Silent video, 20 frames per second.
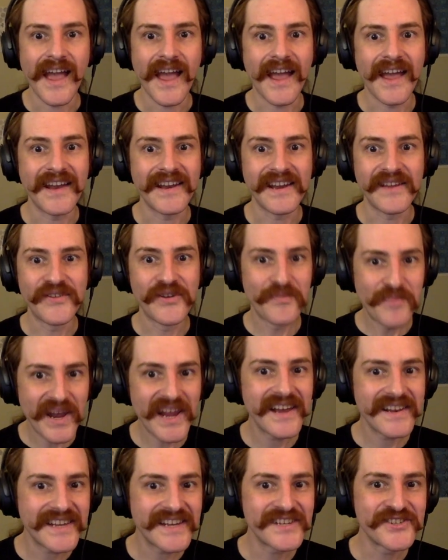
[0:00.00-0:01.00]
And if you
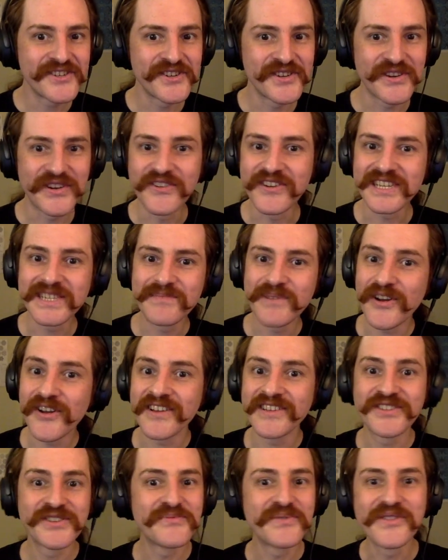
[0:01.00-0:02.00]
pay attention to your
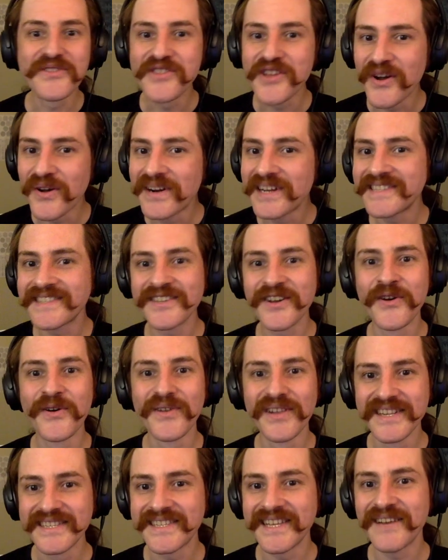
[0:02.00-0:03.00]
experience, you will notice
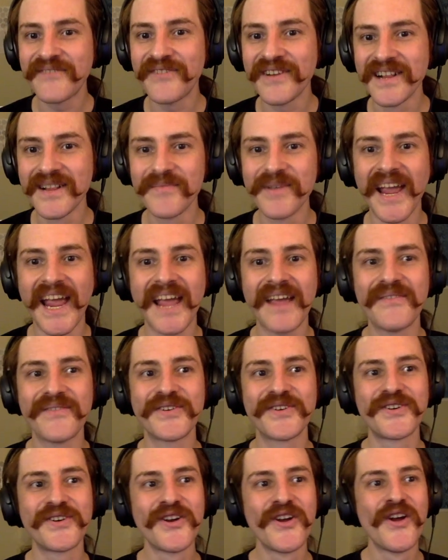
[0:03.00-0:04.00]
holistic field
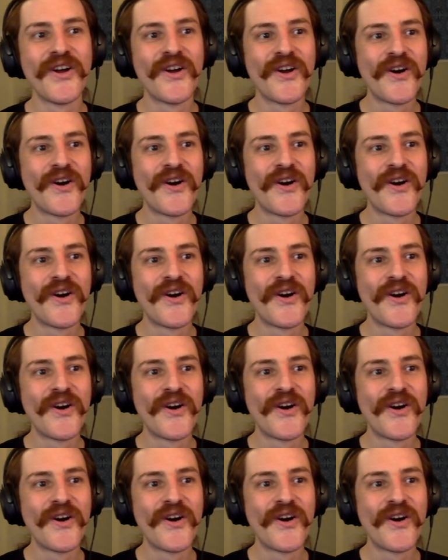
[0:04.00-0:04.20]
behavior